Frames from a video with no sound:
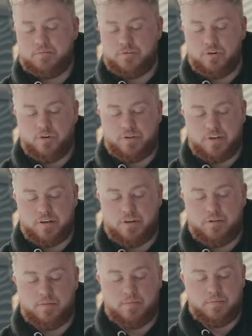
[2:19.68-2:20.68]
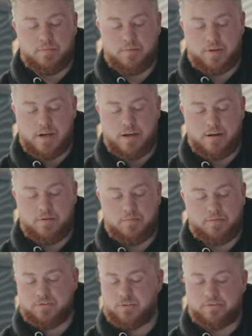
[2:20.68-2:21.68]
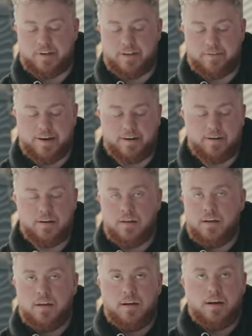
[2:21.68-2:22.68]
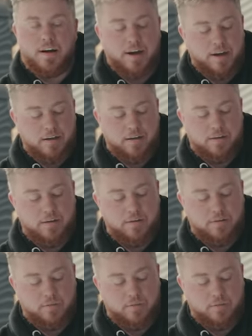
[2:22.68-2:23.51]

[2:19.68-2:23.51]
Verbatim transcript: rhodium, stuff like that. And